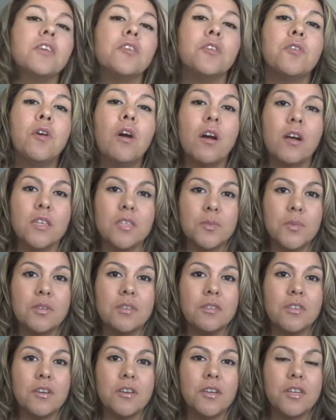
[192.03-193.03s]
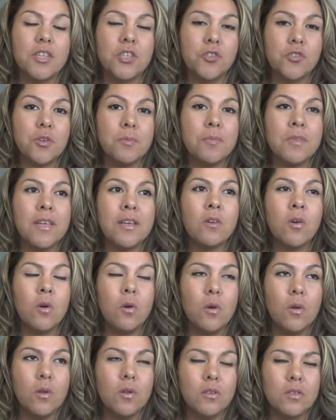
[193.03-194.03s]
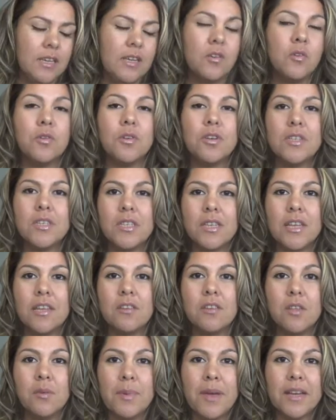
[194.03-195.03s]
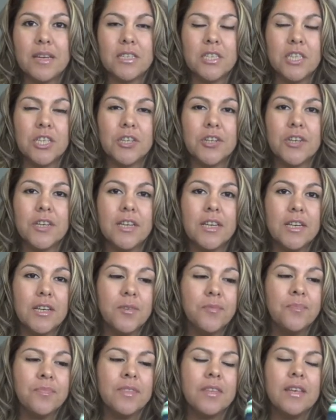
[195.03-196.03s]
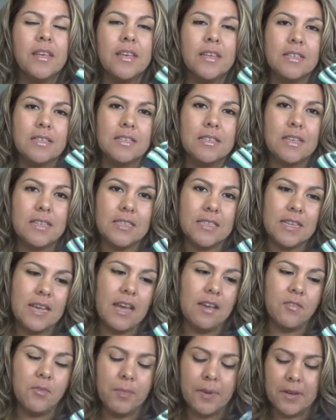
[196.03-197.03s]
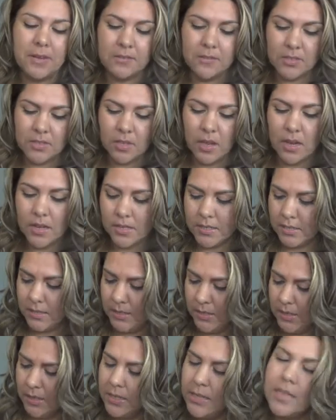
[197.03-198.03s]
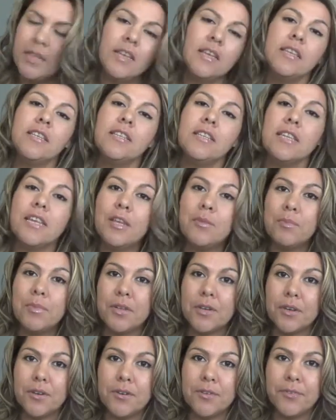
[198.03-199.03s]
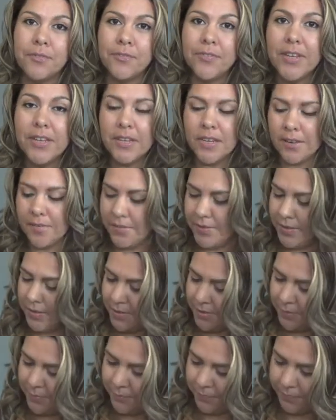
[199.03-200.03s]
You know, hospitals are extremely cold. In order to kill the bacteria, it's nice to have a pair of socks to keep their feet covered.